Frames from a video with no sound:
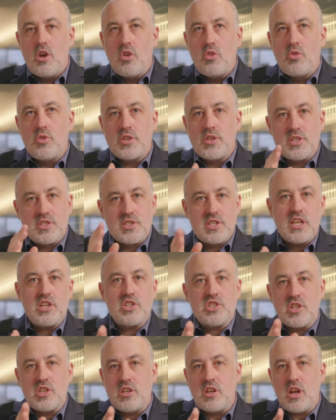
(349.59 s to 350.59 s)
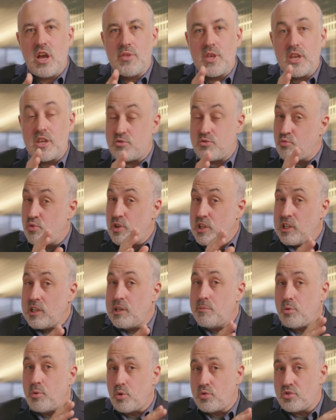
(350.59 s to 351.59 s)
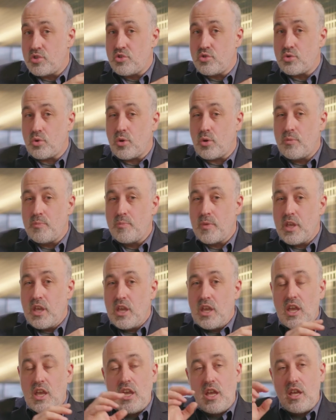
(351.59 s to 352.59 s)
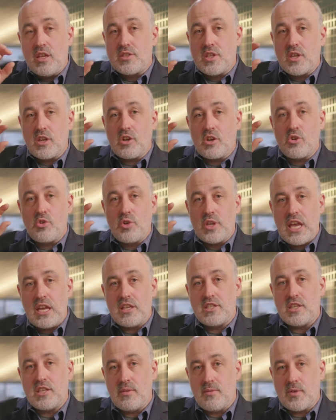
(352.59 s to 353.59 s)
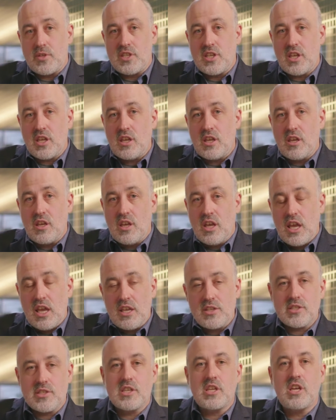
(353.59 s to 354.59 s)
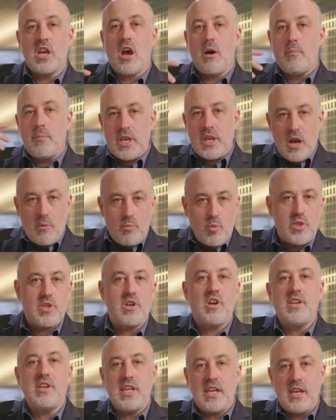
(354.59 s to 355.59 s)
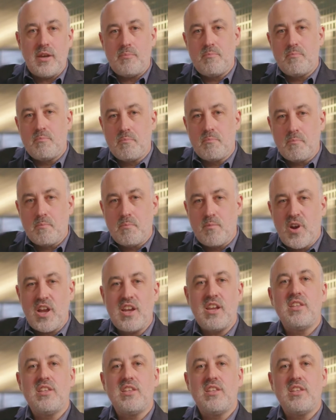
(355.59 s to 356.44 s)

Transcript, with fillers: The distinction I think is really important to draw is that creativity is coming up with an idea, right?